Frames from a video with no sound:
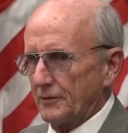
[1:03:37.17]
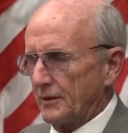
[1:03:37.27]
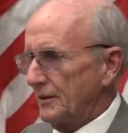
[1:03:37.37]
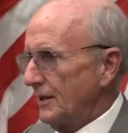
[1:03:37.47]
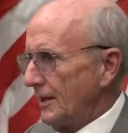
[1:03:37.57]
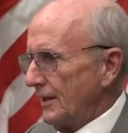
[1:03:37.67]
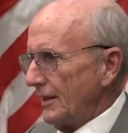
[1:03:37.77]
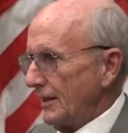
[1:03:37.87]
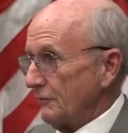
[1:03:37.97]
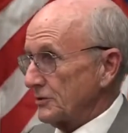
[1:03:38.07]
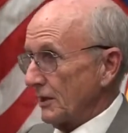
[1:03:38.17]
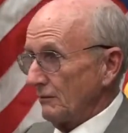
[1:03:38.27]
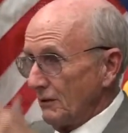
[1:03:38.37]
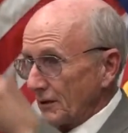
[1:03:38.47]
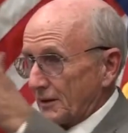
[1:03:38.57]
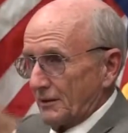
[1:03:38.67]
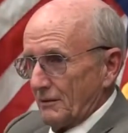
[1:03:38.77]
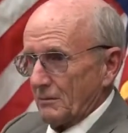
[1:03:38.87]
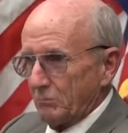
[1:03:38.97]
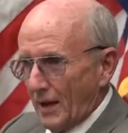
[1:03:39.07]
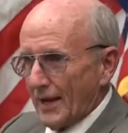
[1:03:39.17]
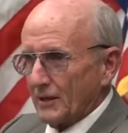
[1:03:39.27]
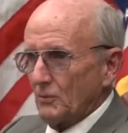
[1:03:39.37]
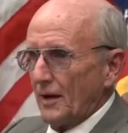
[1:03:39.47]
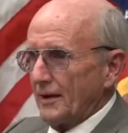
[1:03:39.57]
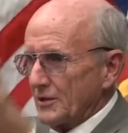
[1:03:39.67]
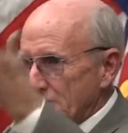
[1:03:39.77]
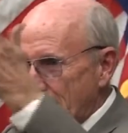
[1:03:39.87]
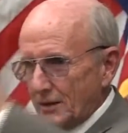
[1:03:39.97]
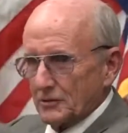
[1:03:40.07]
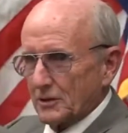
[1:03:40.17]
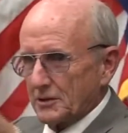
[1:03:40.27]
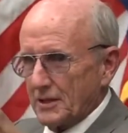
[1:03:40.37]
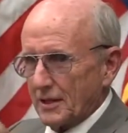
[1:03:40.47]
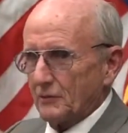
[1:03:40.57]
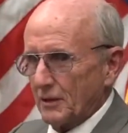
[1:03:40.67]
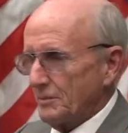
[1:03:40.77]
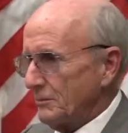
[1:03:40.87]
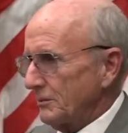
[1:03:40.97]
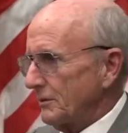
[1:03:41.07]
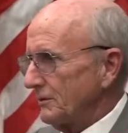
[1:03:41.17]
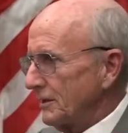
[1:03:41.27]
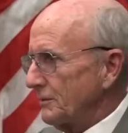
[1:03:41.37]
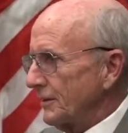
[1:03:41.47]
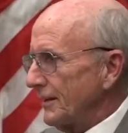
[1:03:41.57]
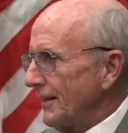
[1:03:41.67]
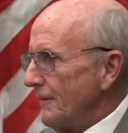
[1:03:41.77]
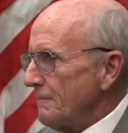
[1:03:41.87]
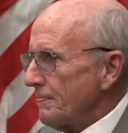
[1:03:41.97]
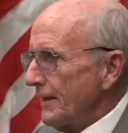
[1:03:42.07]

And everyone said, look, they're in black and white, he's saying he's going to take away people's liberty.